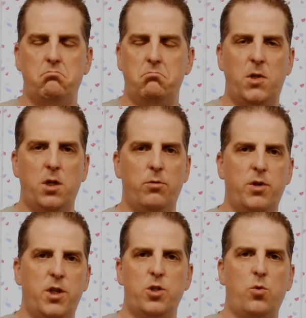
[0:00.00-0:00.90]
you know,
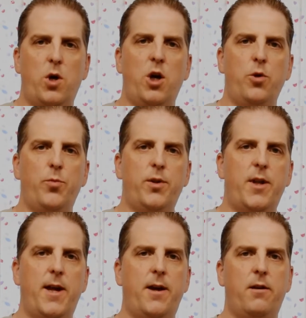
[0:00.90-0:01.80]
it's quite open
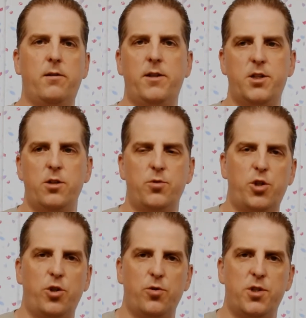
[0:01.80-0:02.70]
there and there's no
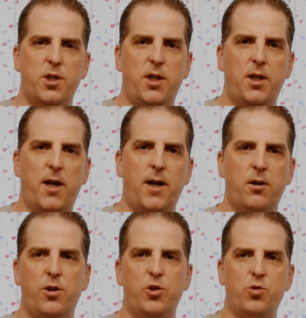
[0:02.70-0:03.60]
security and
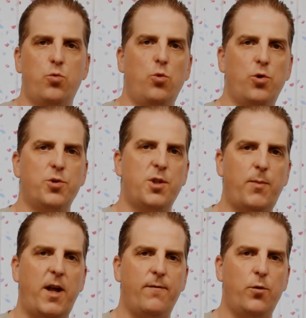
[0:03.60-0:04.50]
I can just walk onto the
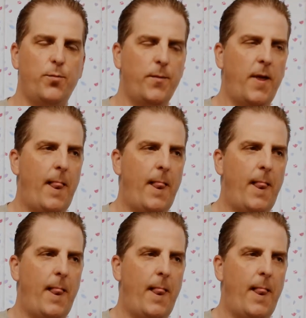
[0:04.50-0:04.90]
platform.